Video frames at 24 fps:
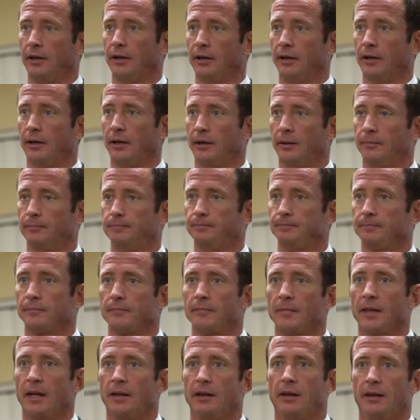
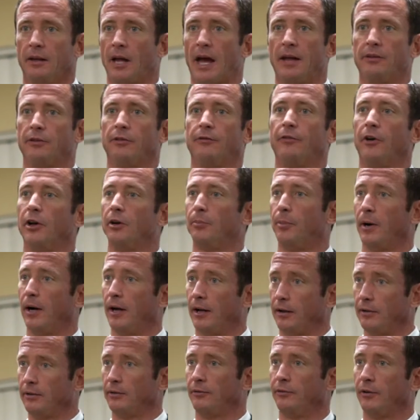as a fighter
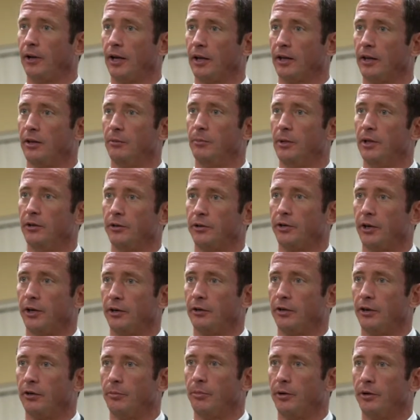pilot, flying in the
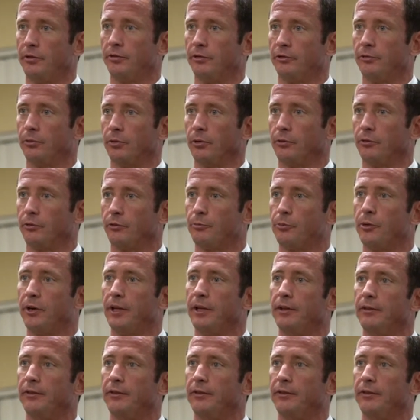military to the business world was pretty